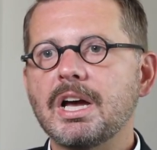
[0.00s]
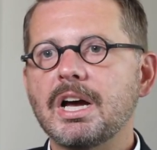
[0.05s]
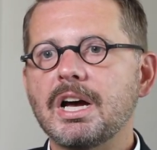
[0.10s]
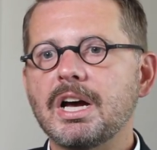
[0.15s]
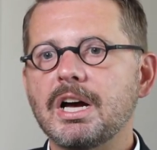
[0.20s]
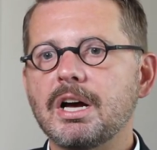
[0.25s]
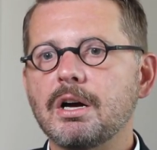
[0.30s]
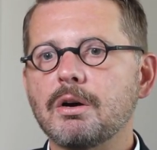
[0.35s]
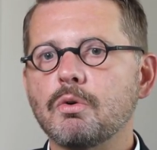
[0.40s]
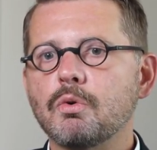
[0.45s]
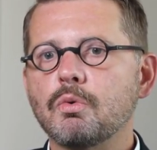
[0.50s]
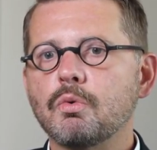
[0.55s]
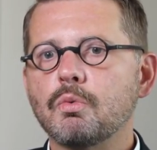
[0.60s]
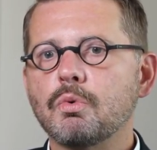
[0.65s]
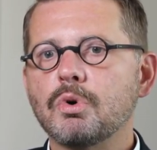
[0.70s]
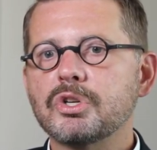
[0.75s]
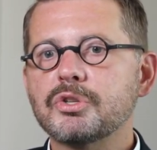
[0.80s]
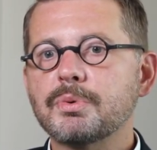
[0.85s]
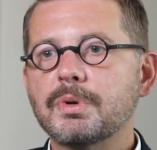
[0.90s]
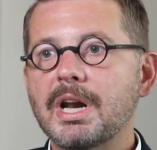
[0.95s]

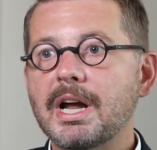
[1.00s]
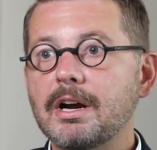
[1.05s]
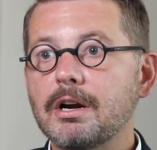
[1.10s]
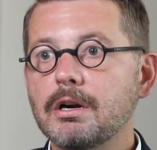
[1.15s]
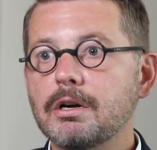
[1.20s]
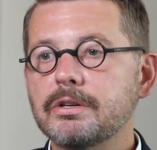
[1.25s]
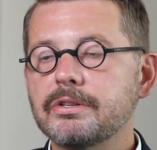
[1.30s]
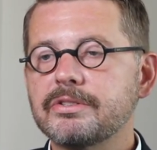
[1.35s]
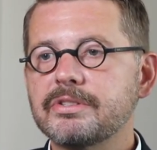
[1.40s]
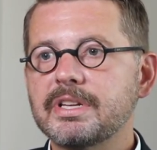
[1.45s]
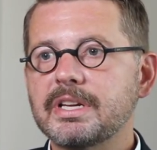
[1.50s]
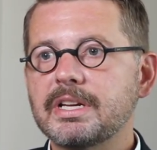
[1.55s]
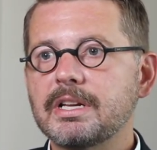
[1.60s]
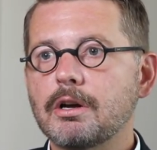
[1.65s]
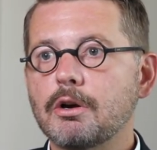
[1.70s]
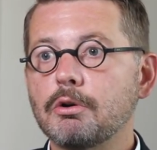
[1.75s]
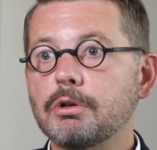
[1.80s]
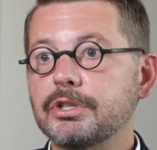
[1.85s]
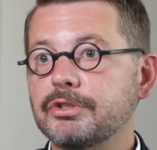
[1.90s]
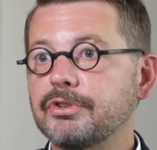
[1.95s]
was what I heard
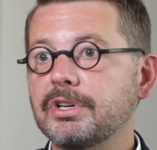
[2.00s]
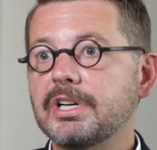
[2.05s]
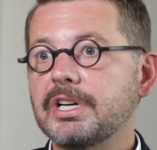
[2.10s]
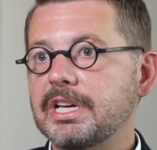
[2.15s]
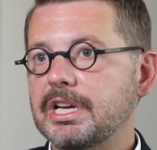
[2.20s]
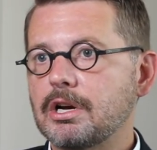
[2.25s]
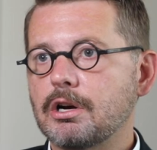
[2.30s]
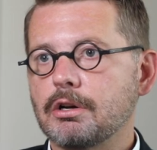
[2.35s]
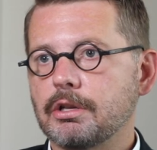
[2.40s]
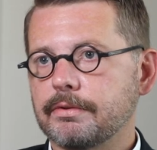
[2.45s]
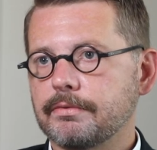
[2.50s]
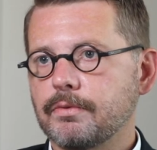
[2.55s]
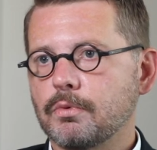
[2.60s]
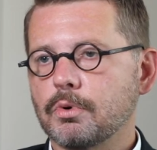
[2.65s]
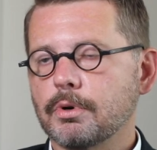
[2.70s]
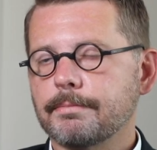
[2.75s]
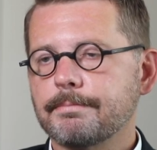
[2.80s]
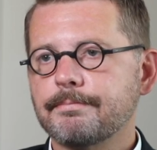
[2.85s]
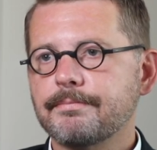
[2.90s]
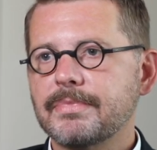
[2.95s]
St. Holy Trinity calling
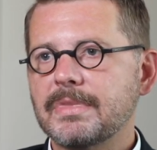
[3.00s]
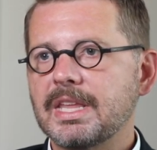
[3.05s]
for.